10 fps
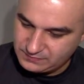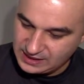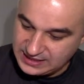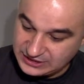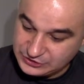
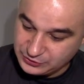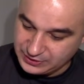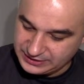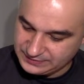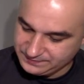let's do
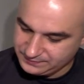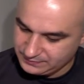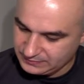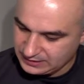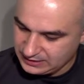it.
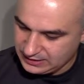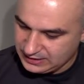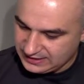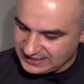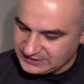
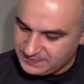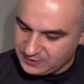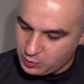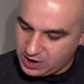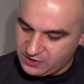Let's pick
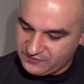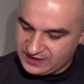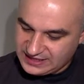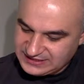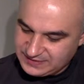one of them.
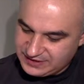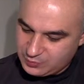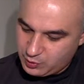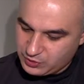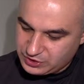Let's imagine that
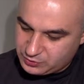we wanted